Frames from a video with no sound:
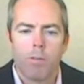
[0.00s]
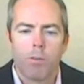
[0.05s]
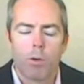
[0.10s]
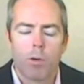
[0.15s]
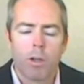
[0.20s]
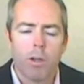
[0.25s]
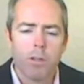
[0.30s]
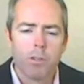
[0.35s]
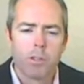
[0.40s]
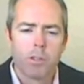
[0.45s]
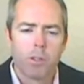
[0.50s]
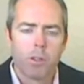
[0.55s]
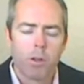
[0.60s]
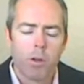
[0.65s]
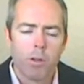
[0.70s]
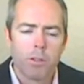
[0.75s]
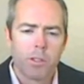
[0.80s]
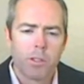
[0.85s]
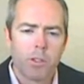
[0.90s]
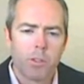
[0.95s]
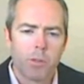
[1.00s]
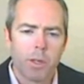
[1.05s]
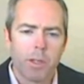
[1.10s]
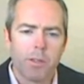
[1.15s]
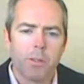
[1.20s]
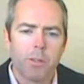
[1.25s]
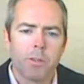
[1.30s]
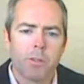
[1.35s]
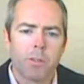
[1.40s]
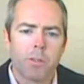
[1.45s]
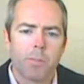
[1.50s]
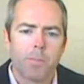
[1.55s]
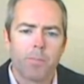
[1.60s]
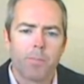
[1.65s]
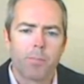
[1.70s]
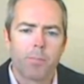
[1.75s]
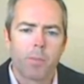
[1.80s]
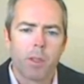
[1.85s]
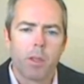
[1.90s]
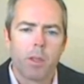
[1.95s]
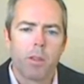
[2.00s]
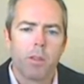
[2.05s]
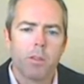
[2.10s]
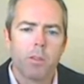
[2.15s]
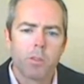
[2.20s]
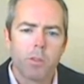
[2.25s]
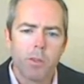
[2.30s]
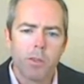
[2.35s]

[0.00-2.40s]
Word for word: For currency traders, this